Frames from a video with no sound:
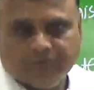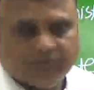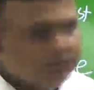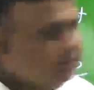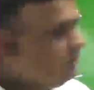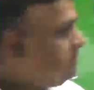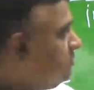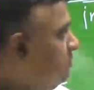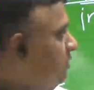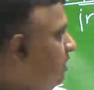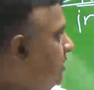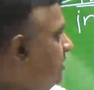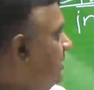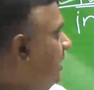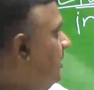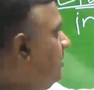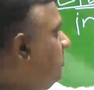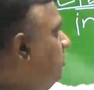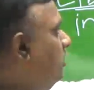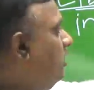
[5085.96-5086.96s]
It's not
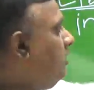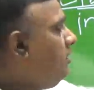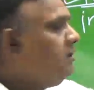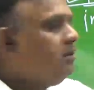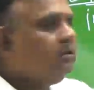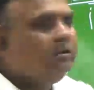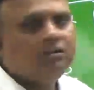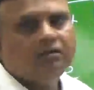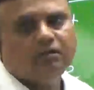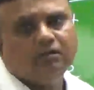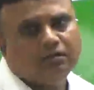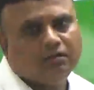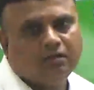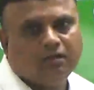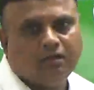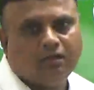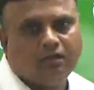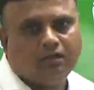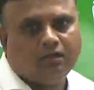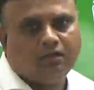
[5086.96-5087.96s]
that all
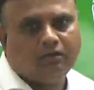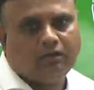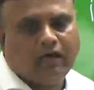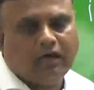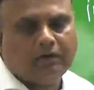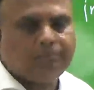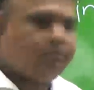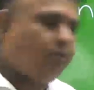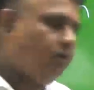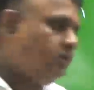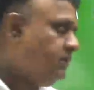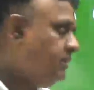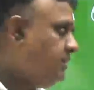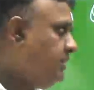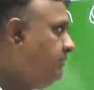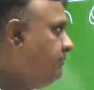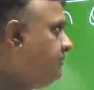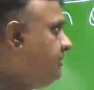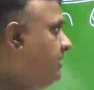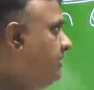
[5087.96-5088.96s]
are
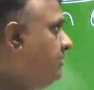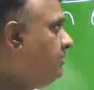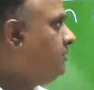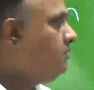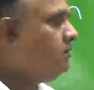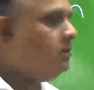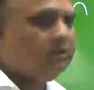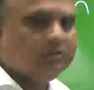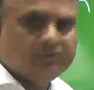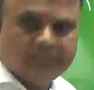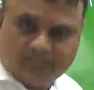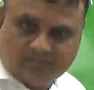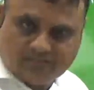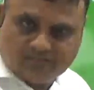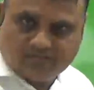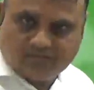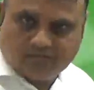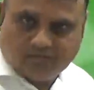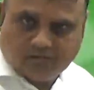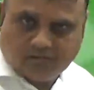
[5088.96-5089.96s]
positives in
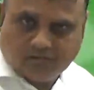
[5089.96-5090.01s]
this.